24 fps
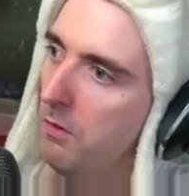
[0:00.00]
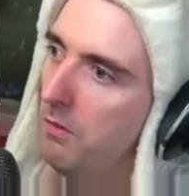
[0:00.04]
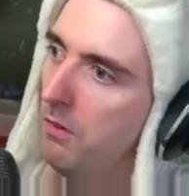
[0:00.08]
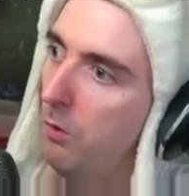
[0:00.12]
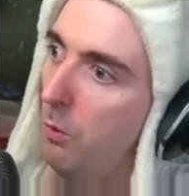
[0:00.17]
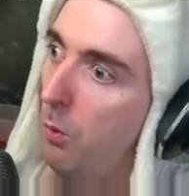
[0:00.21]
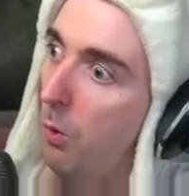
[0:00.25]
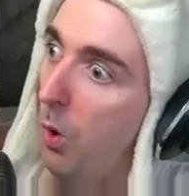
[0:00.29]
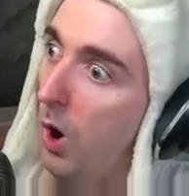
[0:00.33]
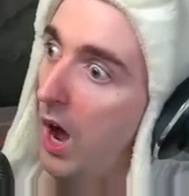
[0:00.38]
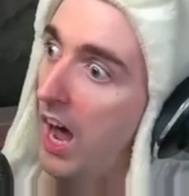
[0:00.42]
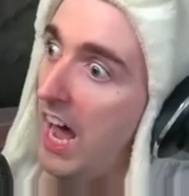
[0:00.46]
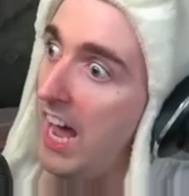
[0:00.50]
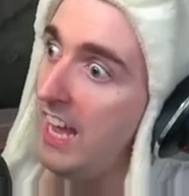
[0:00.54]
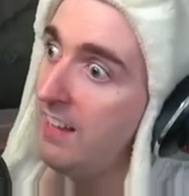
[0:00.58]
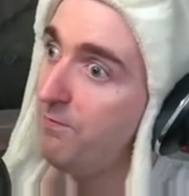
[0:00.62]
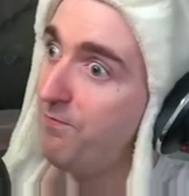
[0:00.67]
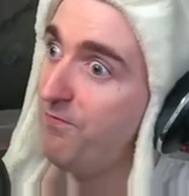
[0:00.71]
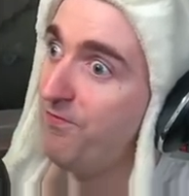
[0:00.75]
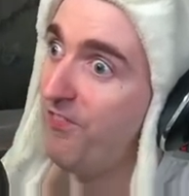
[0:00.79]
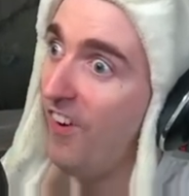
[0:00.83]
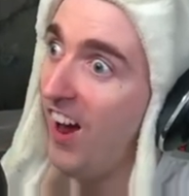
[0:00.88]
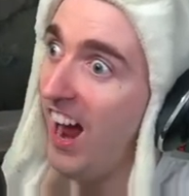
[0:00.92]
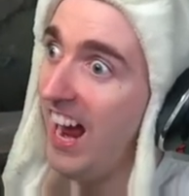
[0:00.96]
What?
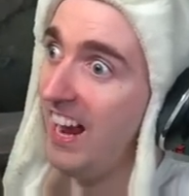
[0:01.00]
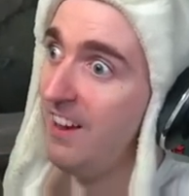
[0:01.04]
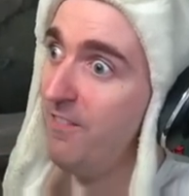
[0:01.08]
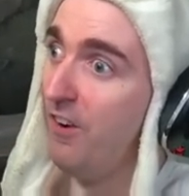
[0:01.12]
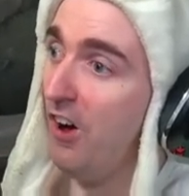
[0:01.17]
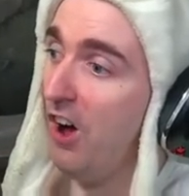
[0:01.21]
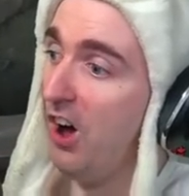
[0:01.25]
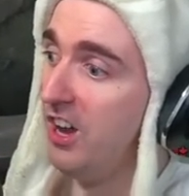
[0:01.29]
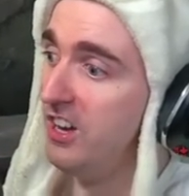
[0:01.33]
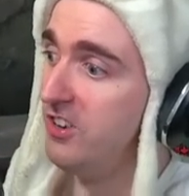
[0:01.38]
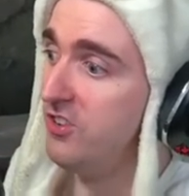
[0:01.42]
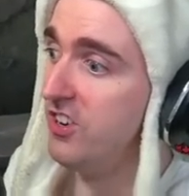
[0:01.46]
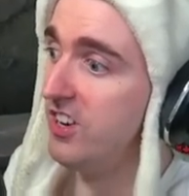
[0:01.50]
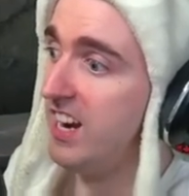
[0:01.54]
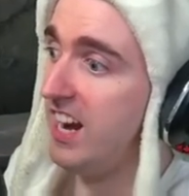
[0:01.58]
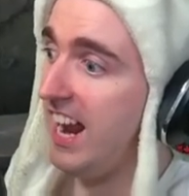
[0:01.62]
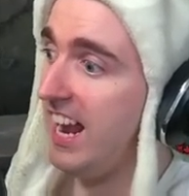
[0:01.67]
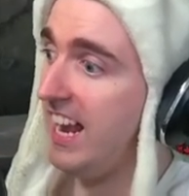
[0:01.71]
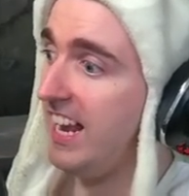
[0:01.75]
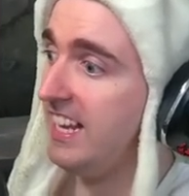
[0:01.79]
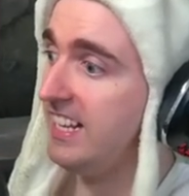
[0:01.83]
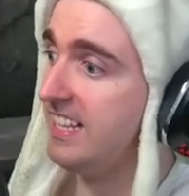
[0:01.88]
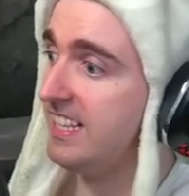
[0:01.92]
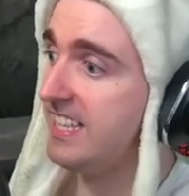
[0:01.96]

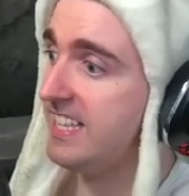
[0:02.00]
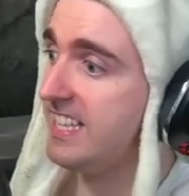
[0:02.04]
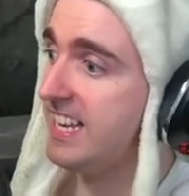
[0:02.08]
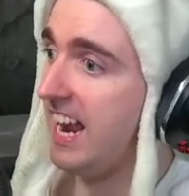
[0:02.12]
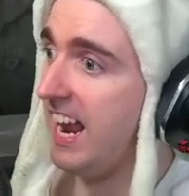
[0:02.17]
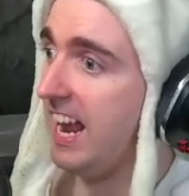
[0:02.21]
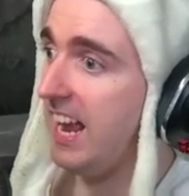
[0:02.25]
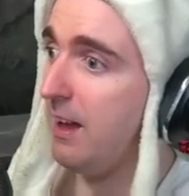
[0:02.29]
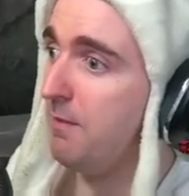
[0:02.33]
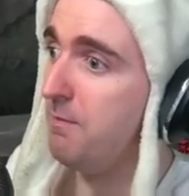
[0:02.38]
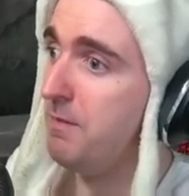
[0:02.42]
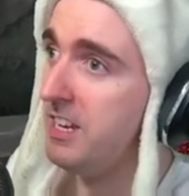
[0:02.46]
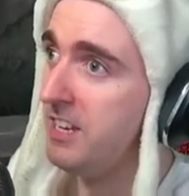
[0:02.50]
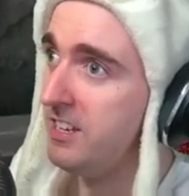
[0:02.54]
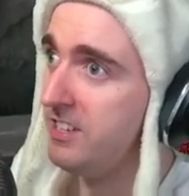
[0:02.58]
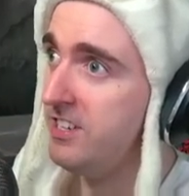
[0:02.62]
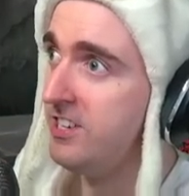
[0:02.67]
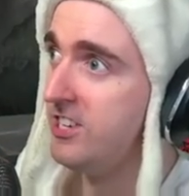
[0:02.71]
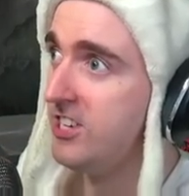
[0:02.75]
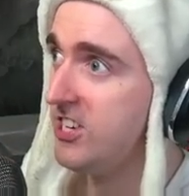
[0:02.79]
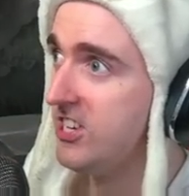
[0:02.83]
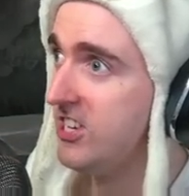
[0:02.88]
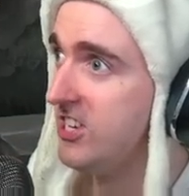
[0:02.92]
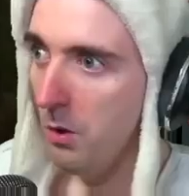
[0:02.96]
508
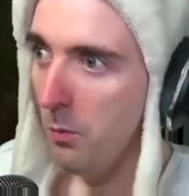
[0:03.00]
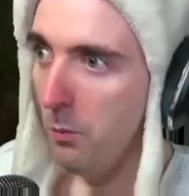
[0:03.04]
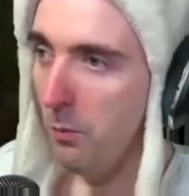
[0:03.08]
damage?